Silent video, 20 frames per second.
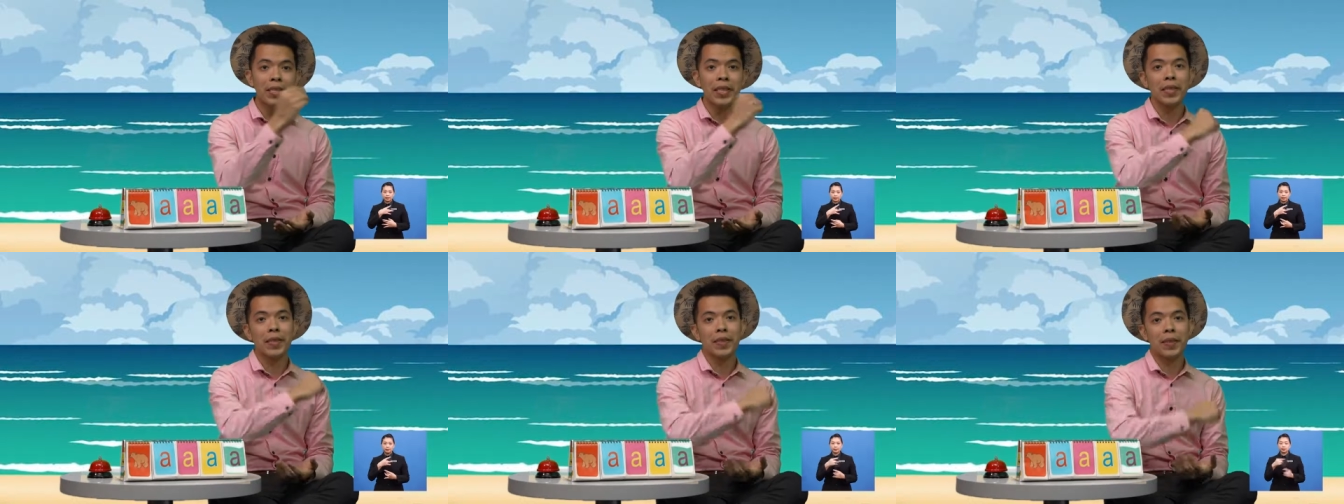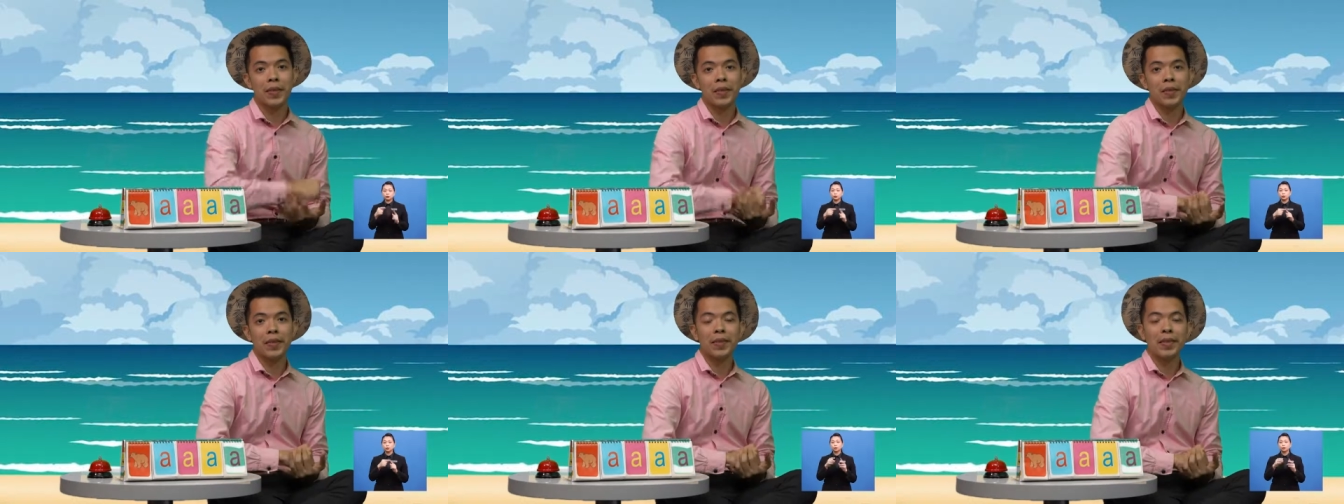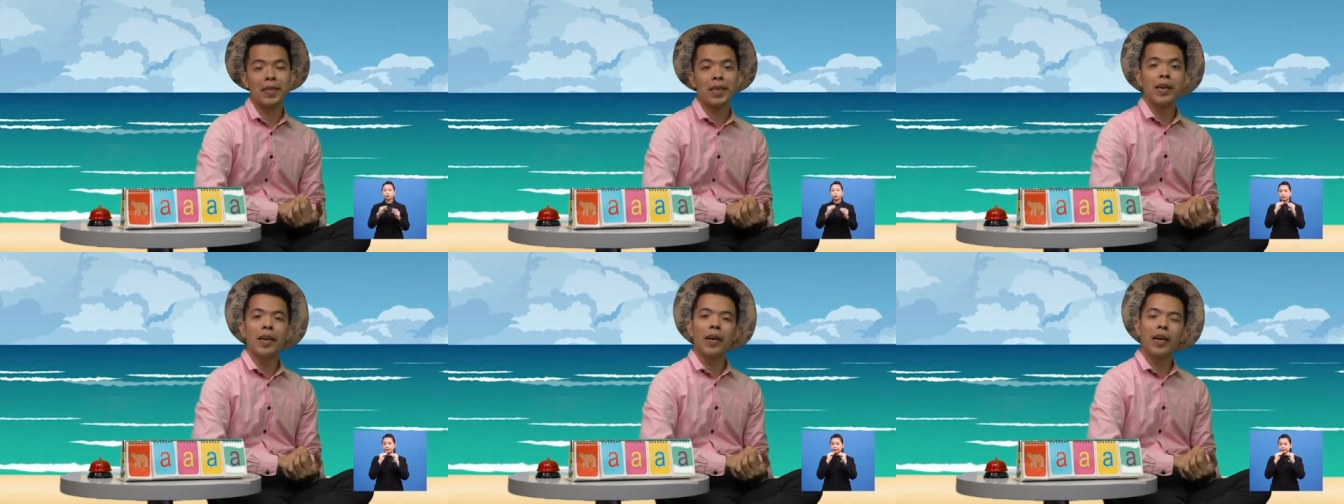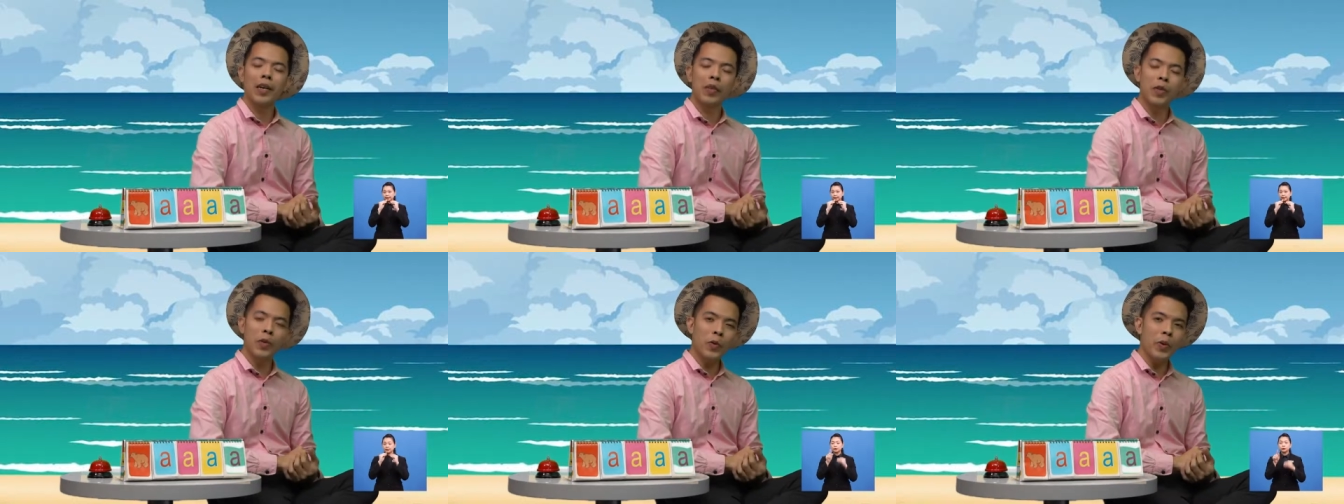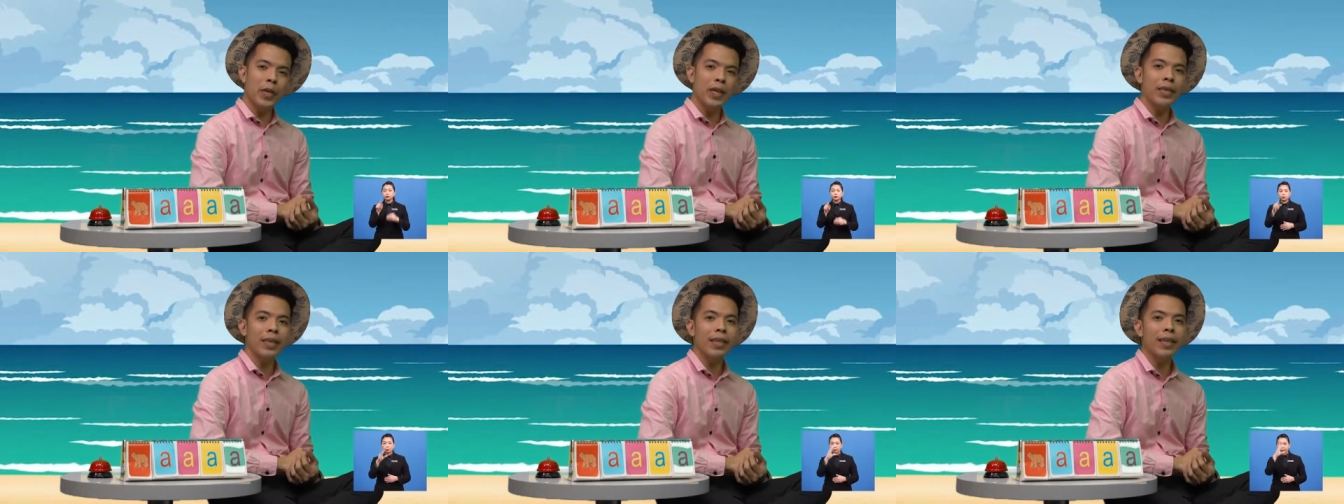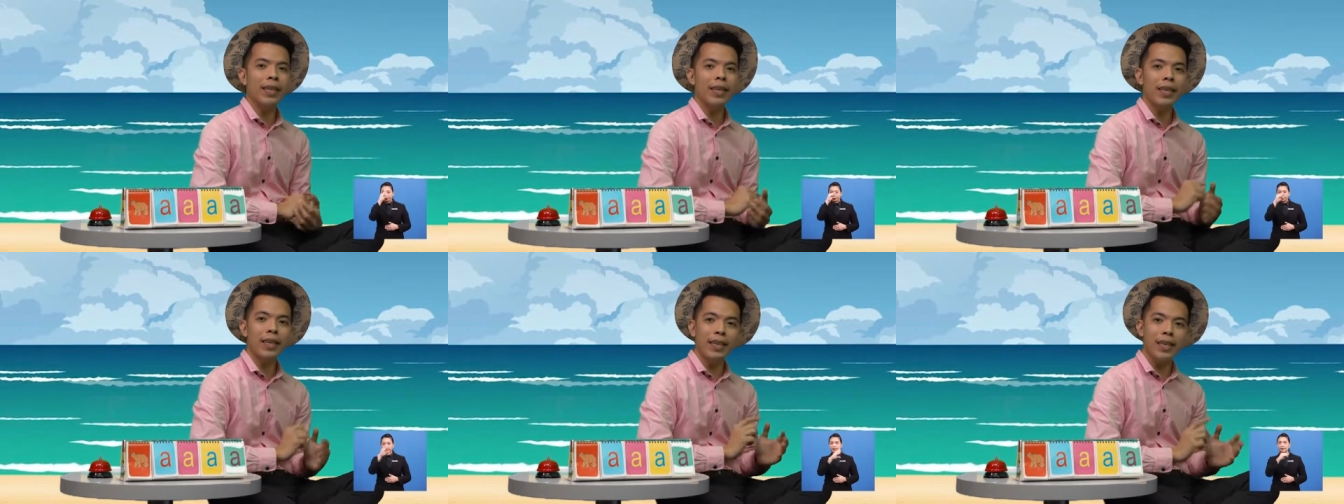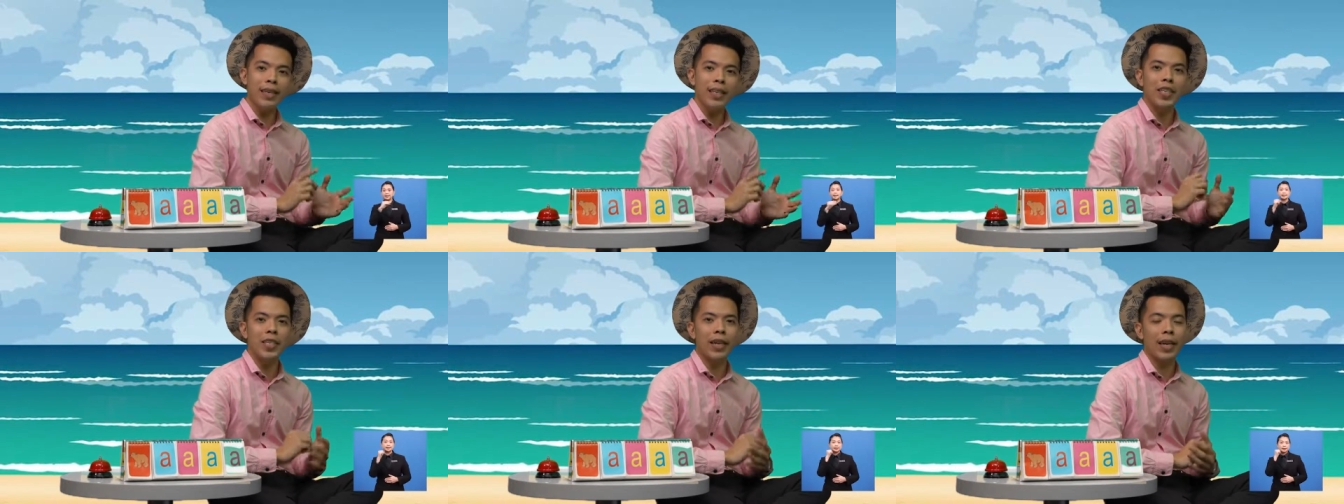and girls, a quick
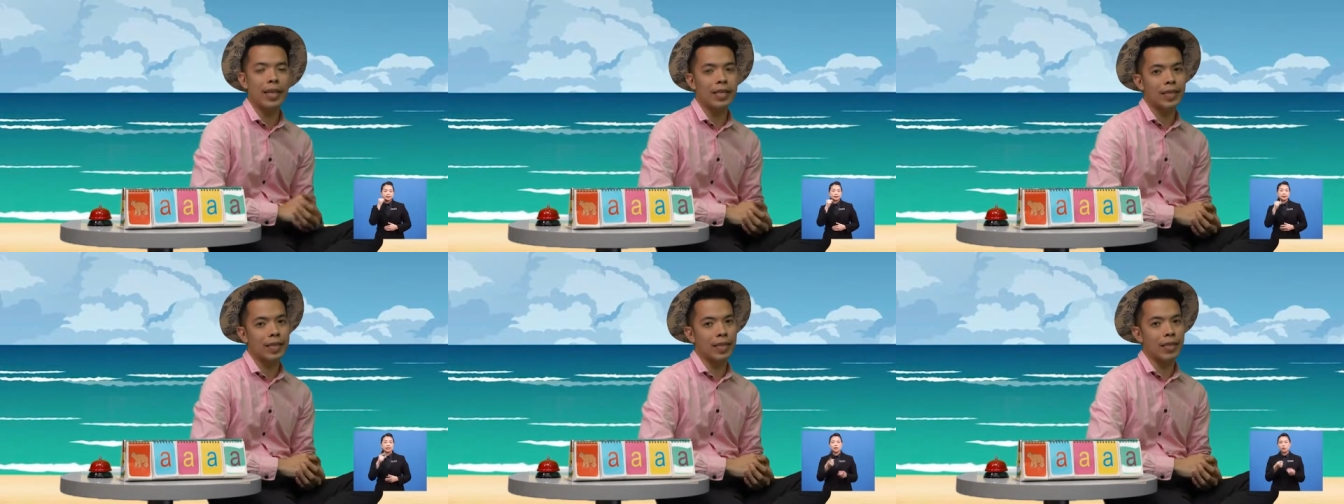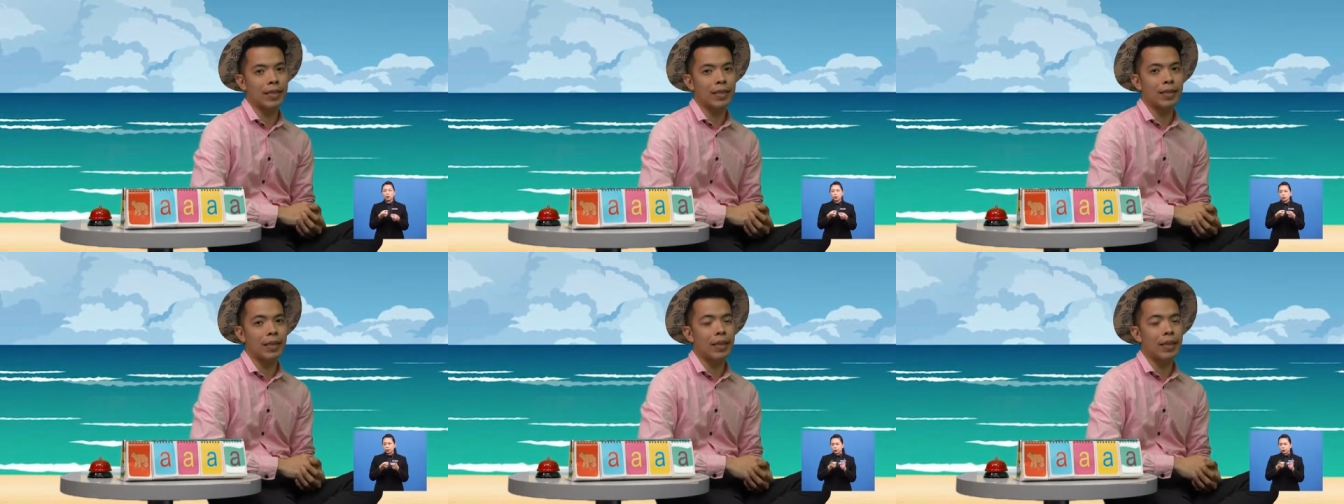English lesson.